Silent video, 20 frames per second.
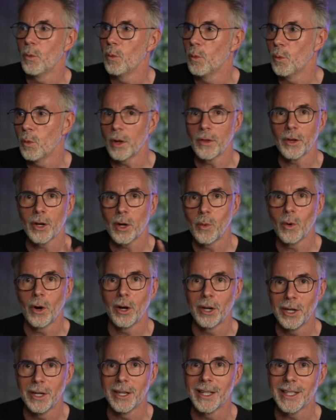what the
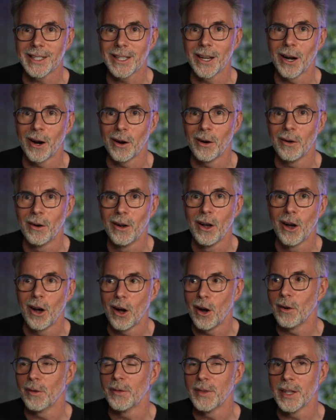coordinates are
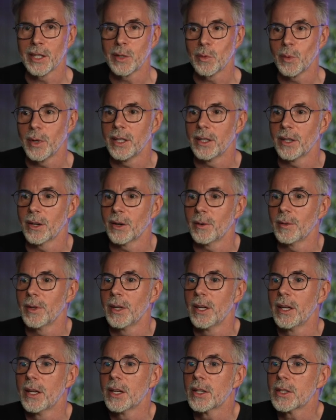of this window.
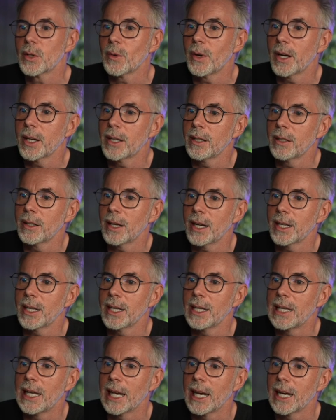So I can
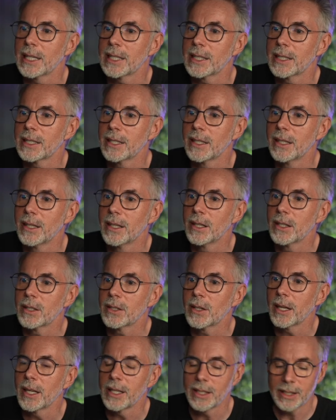guess.
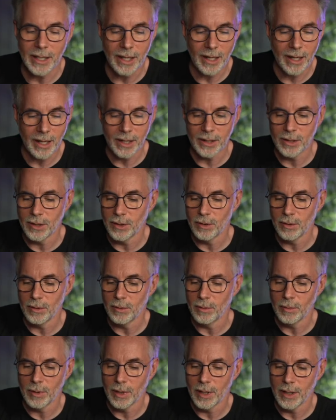So let's say I
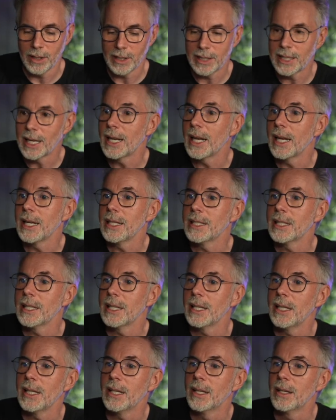do
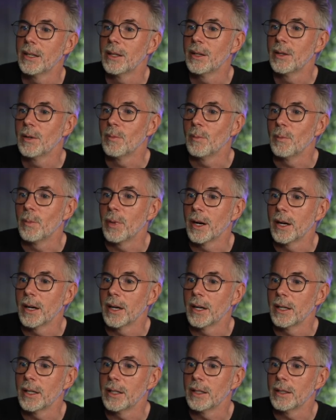1080
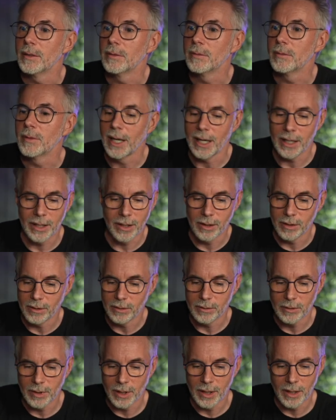by, I don't
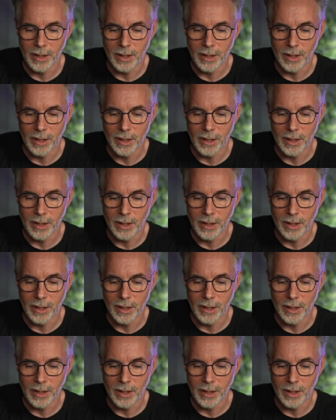know,